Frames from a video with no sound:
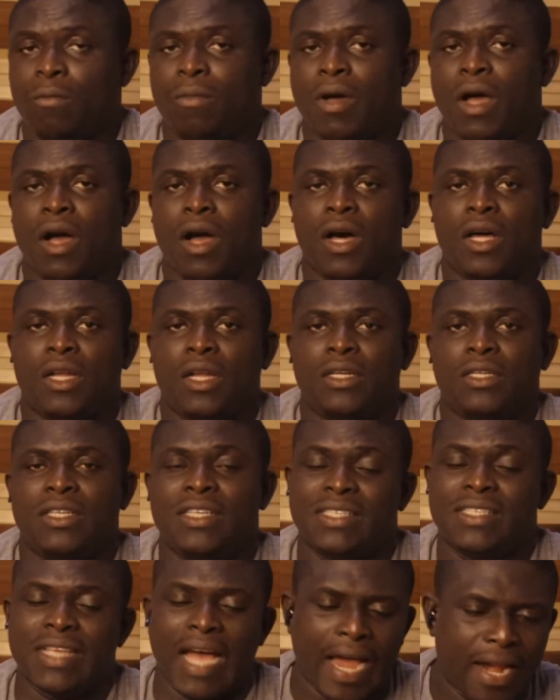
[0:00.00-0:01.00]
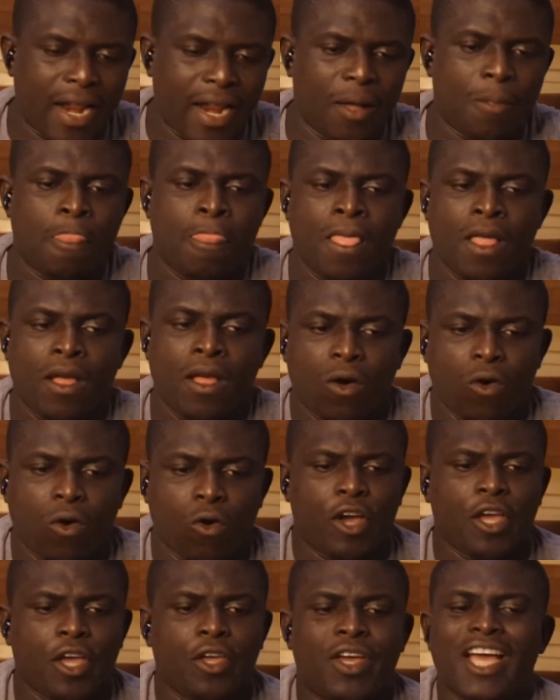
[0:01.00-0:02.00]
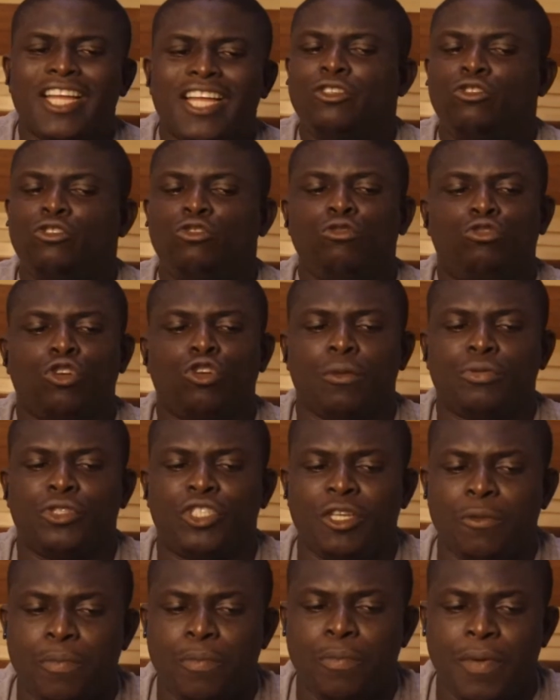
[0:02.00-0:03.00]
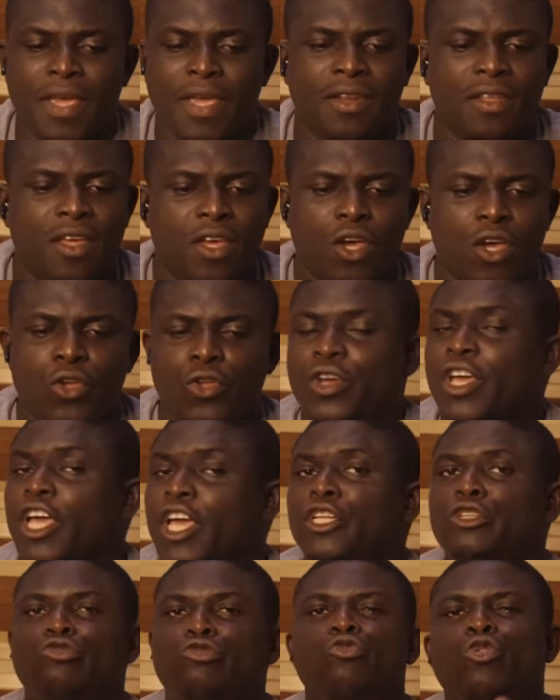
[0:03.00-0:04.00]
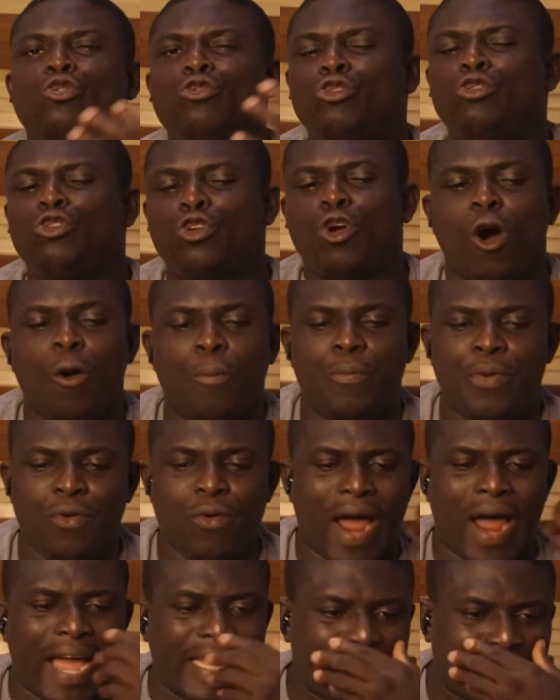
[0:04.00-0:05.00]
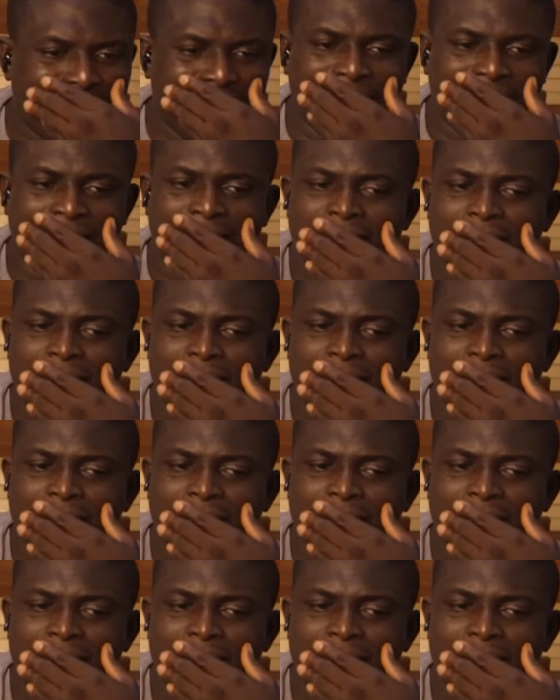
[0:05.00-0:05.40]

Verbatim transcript: uh, designer. Okay, you can do drop shipping, you can do copywriting.